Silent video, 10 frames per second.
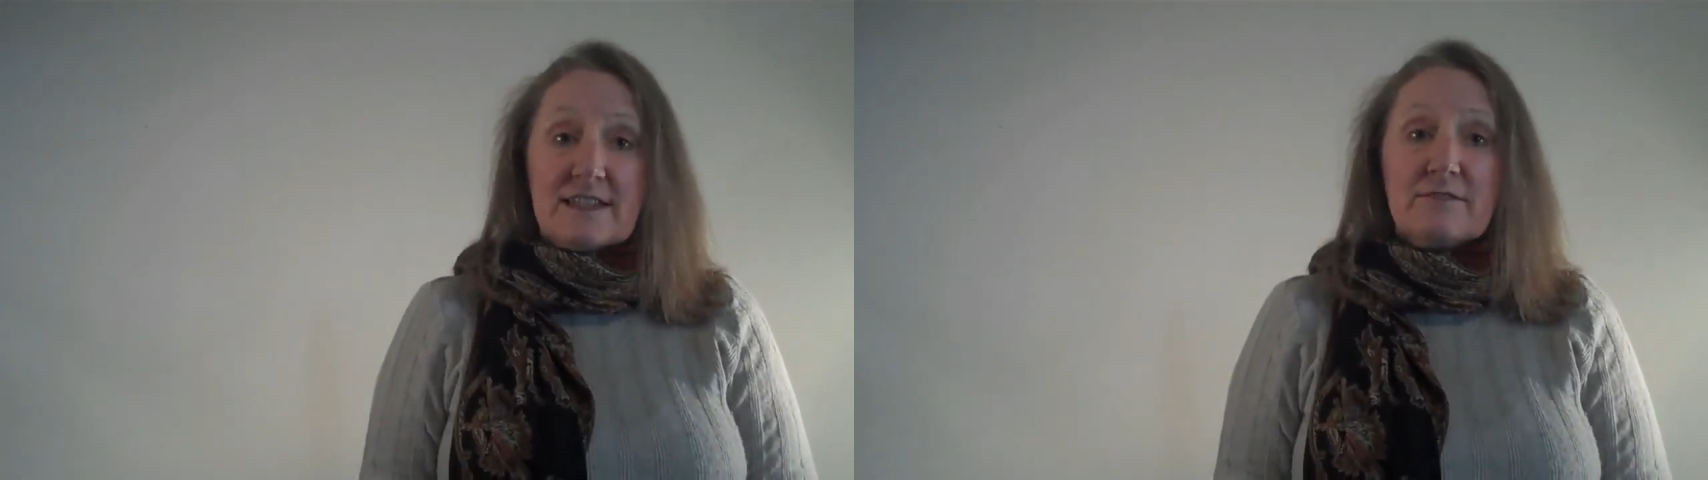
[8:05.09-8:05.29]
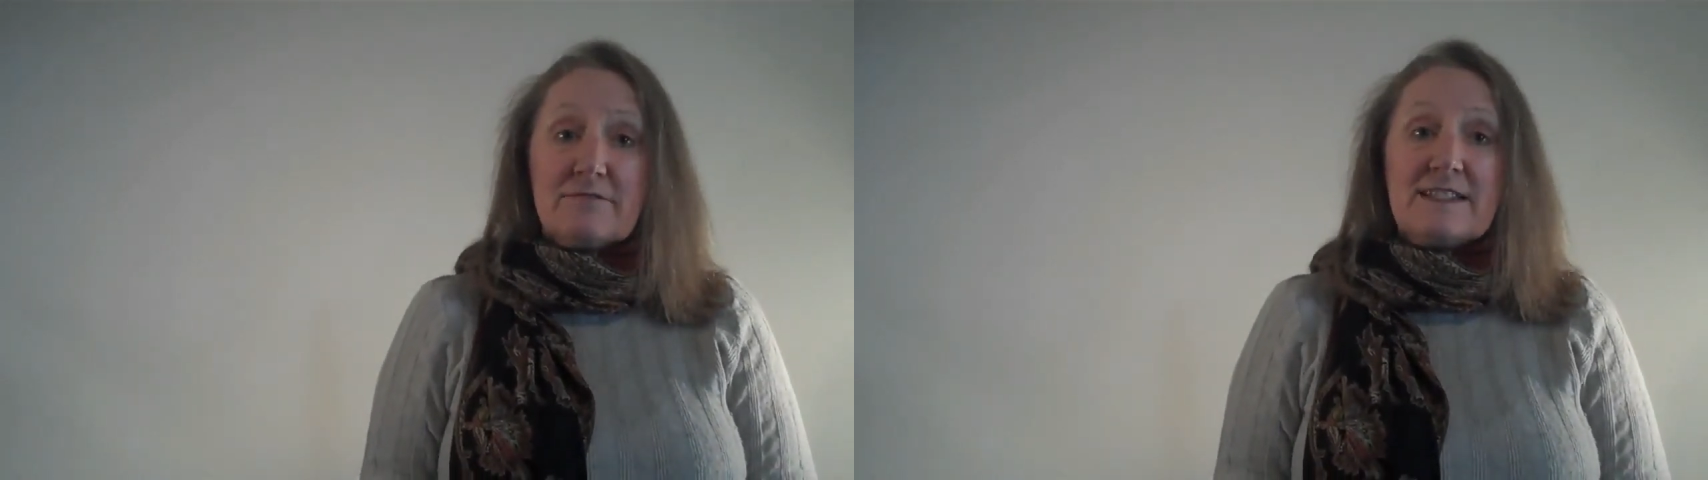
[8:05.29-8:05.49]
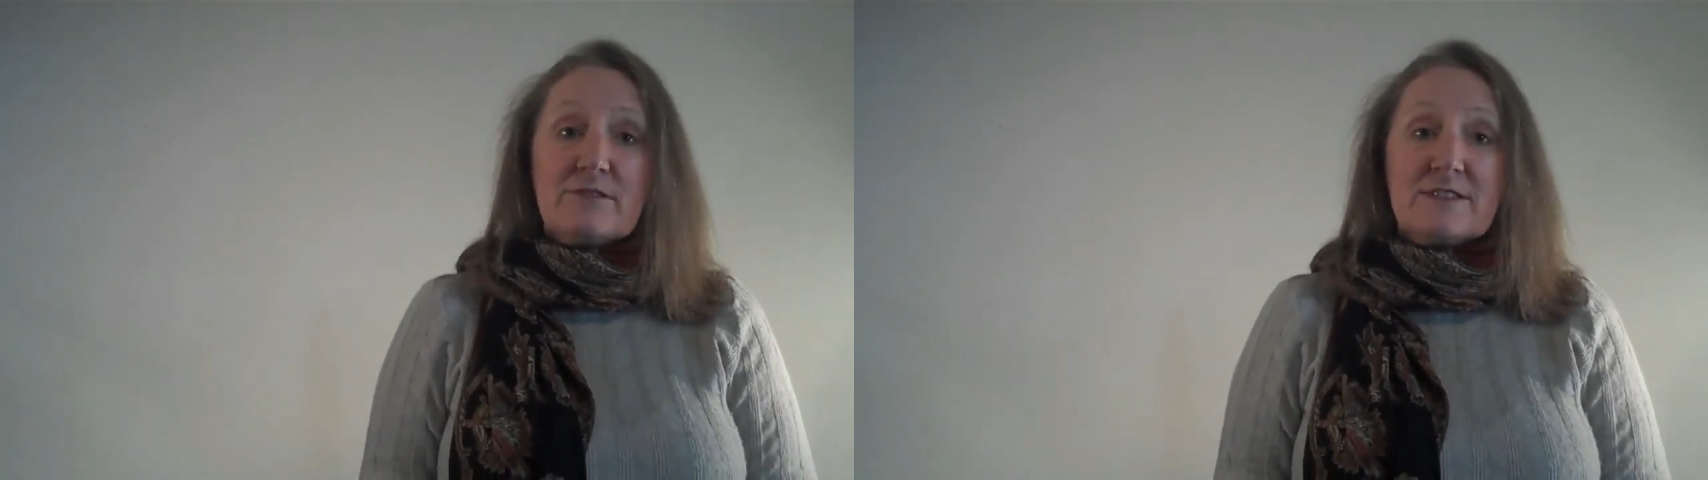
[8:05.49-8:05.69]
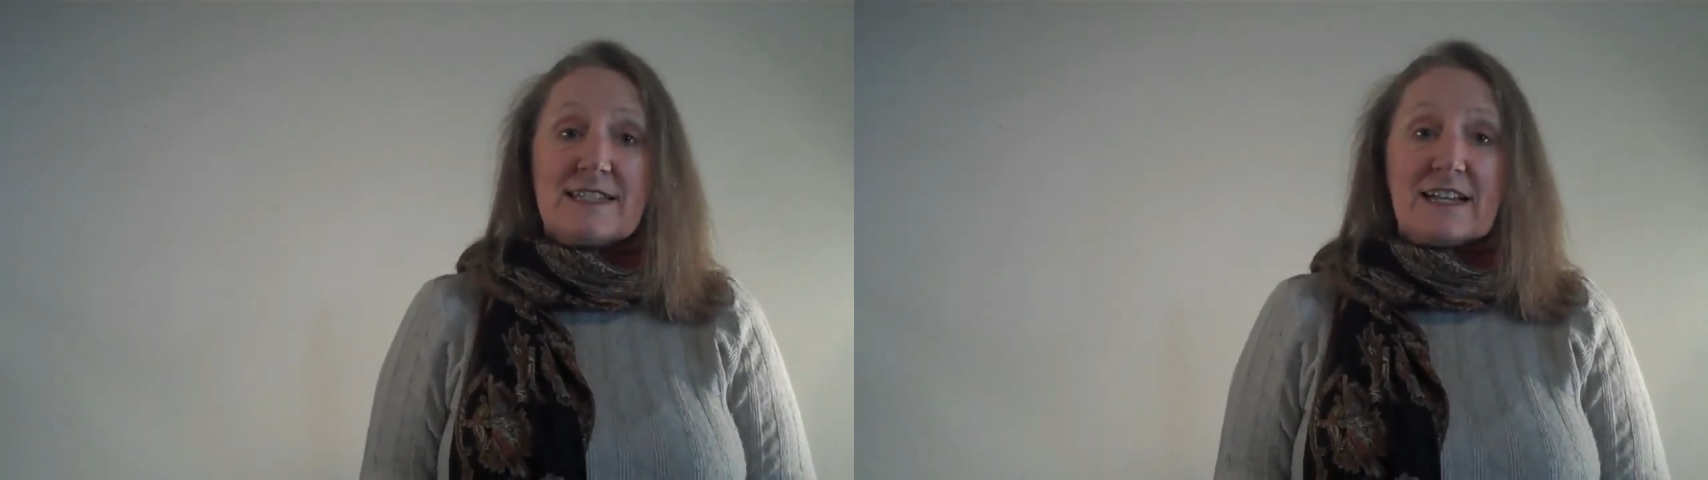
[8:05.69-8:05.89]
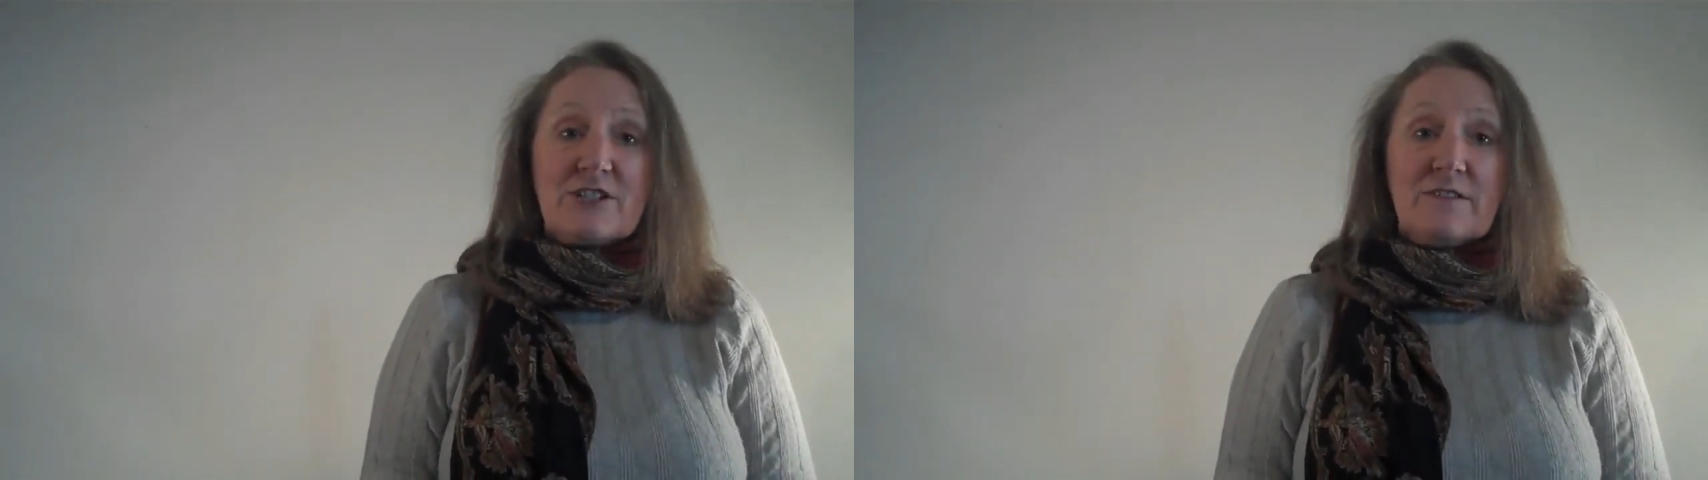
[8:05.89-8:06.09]
in the resource
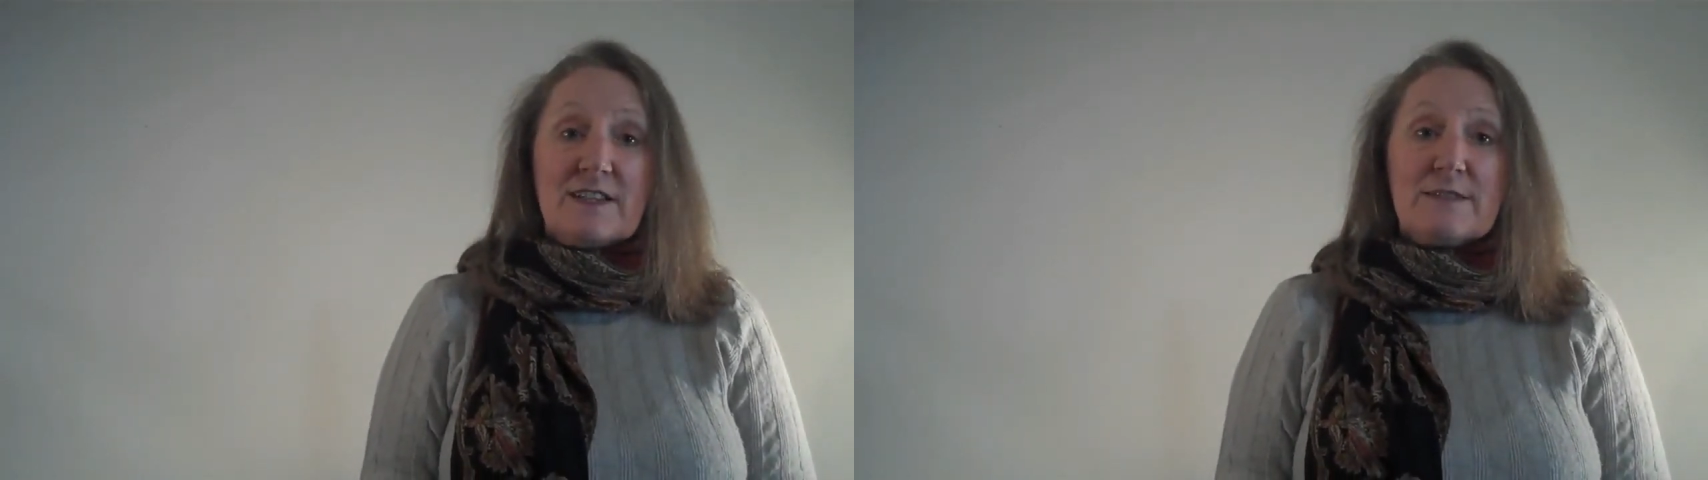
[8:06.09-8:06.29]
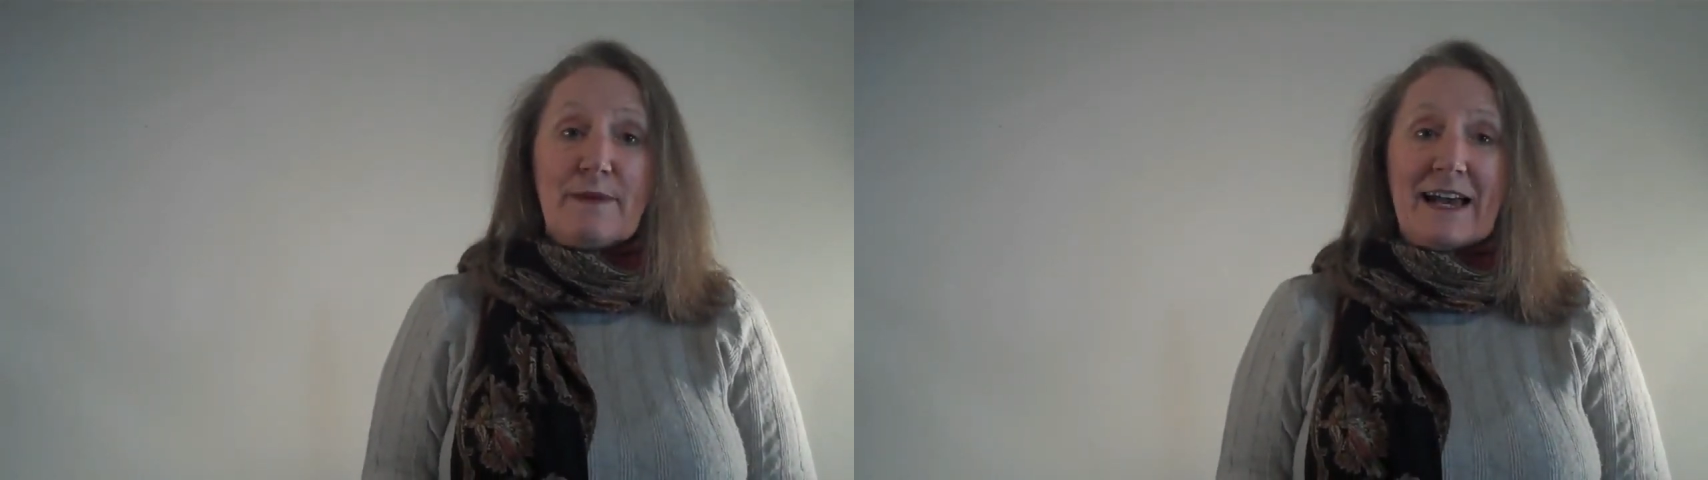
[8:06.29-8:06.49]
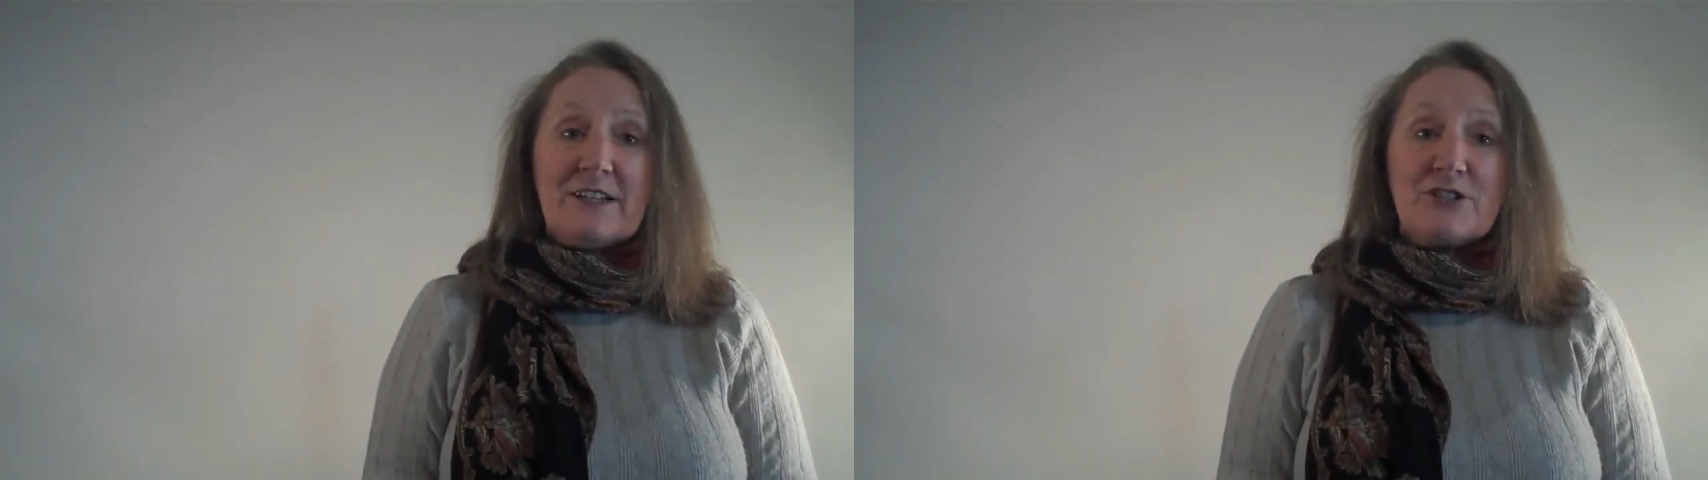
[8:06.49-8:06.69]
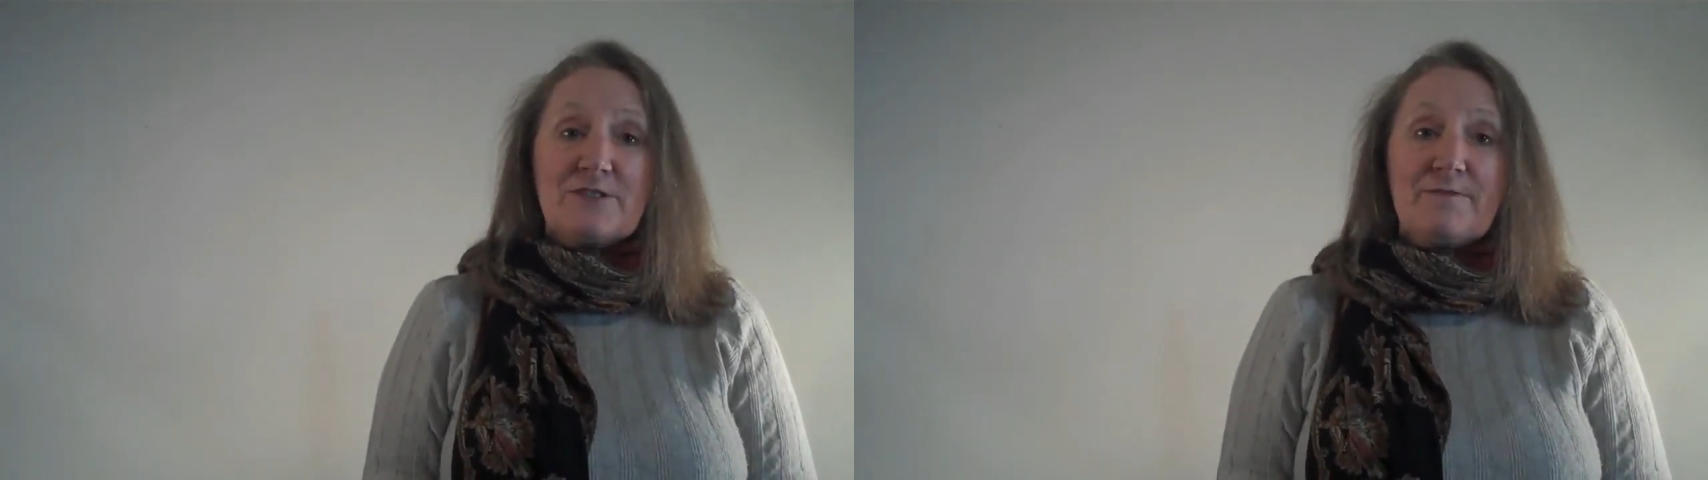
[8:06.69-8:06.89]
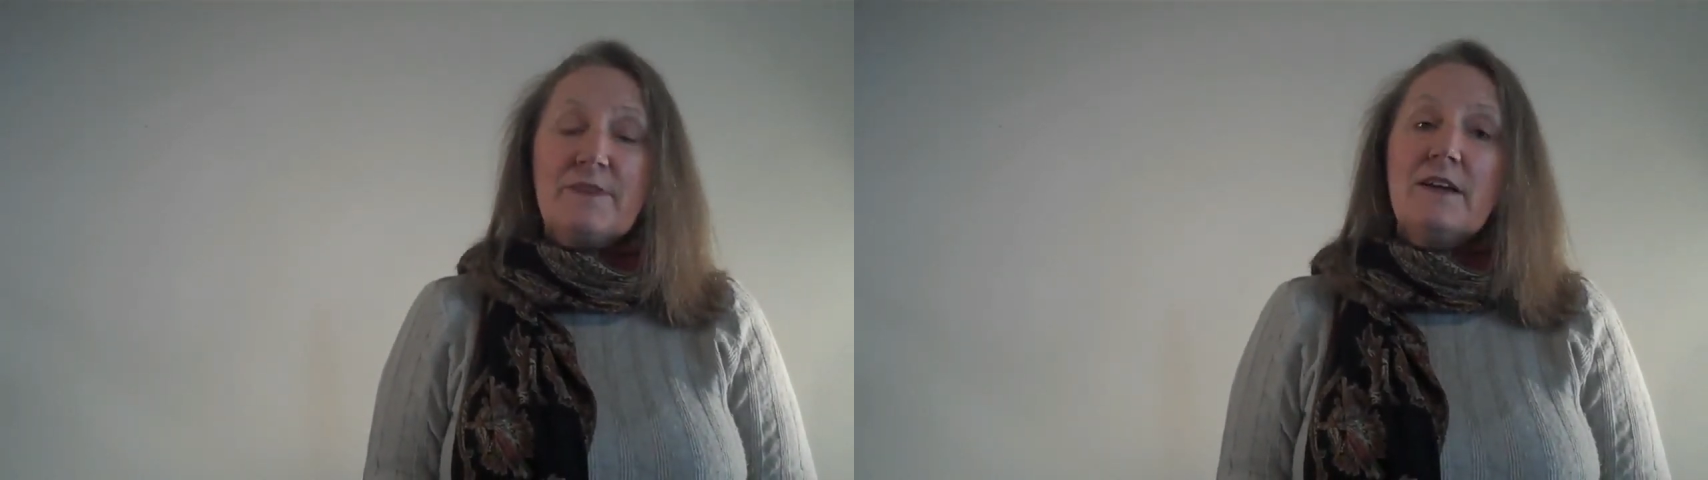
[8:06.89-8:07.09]
section of this page.